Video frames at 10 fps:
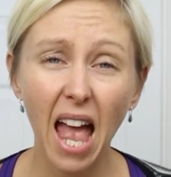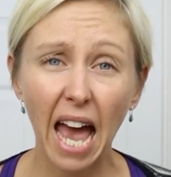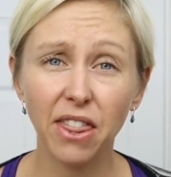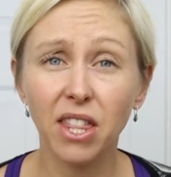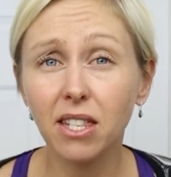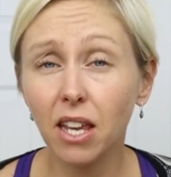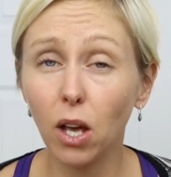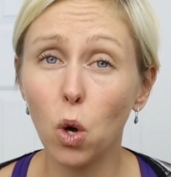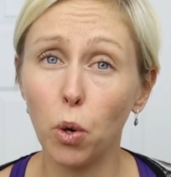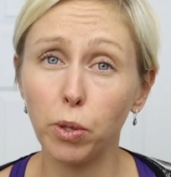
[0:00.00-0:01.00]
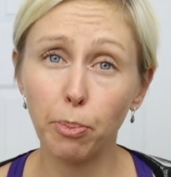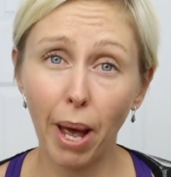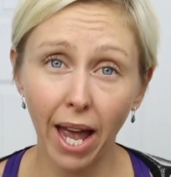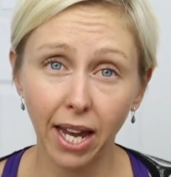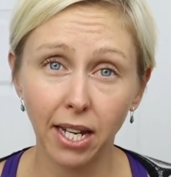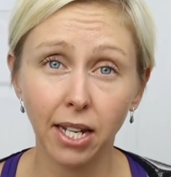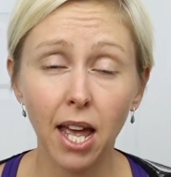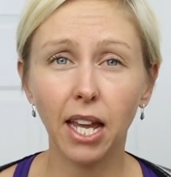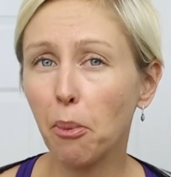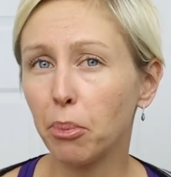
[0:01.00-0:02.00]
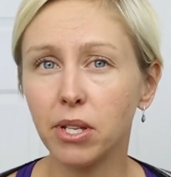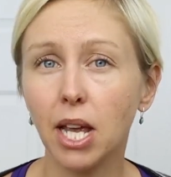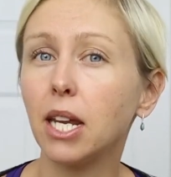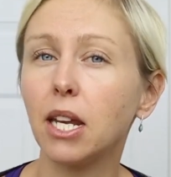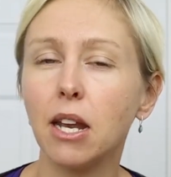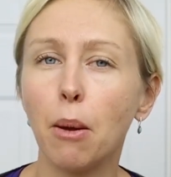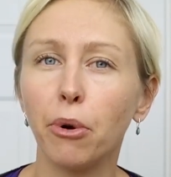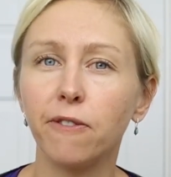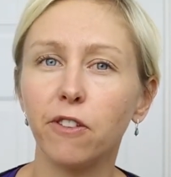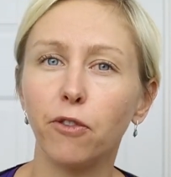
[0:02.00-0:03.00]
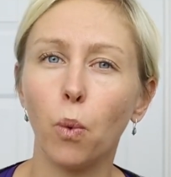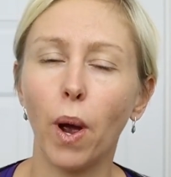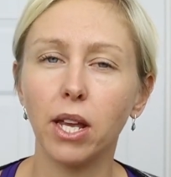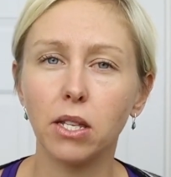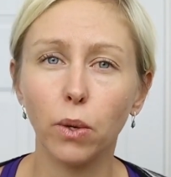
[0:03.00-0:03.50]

And this can cause pain. It can present in a number of different ways.